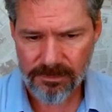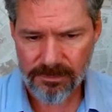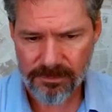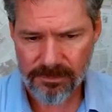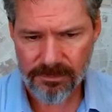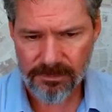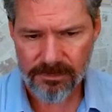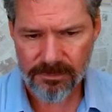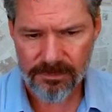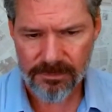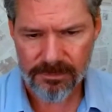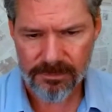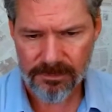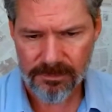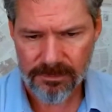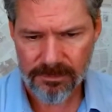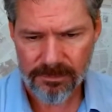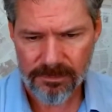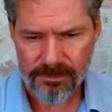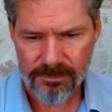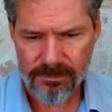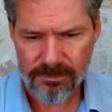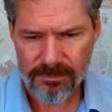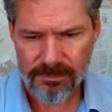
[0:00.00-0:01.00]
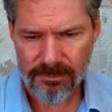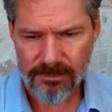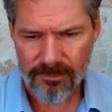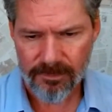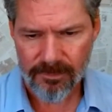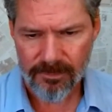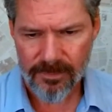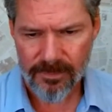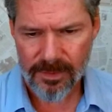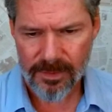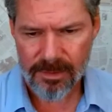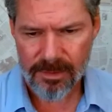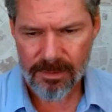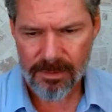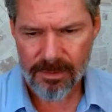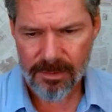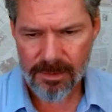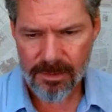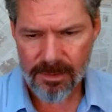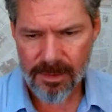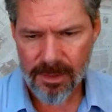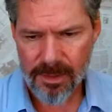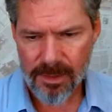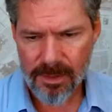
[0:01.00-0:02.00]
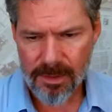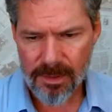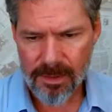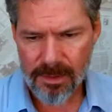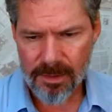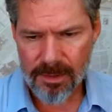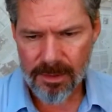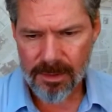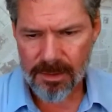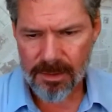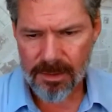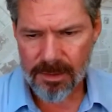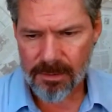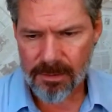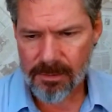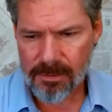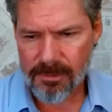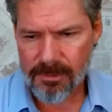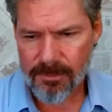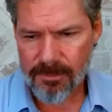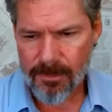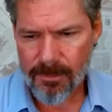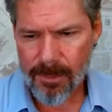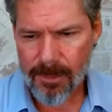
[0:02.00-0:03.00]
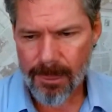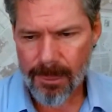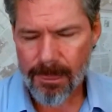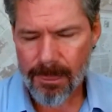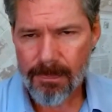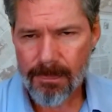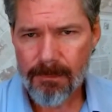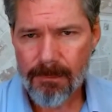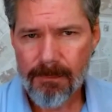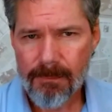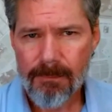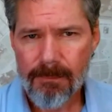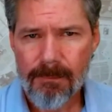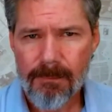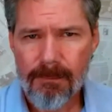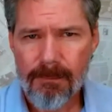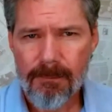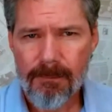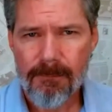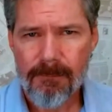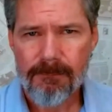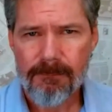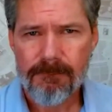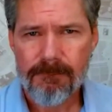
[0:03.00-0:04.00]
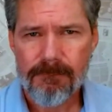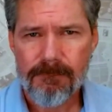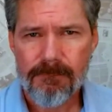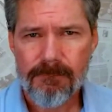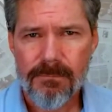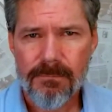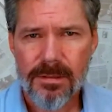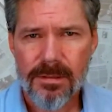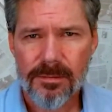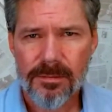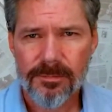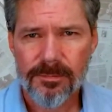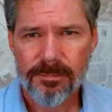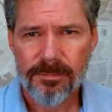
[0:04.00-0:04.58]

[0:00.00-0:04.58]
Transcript: [no speech]